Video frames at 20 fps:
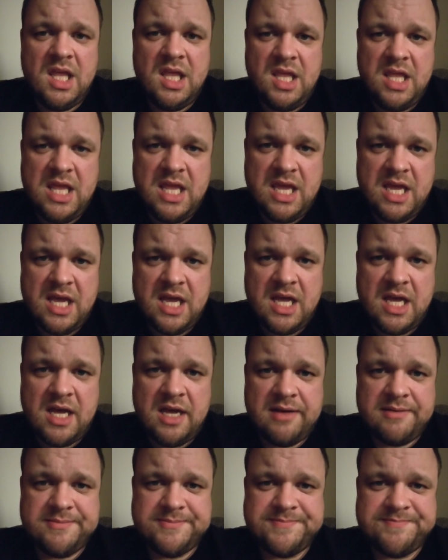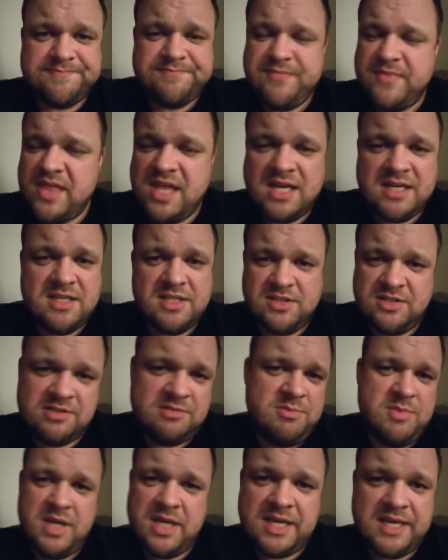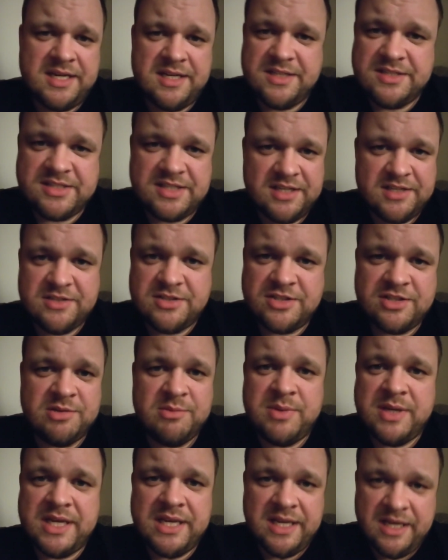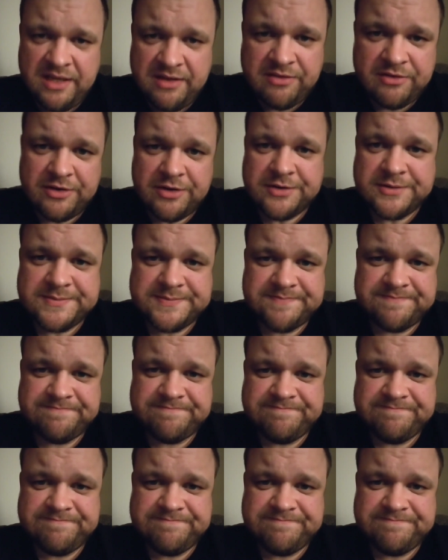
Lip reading: Yeah, that doesn't make any sense to me either.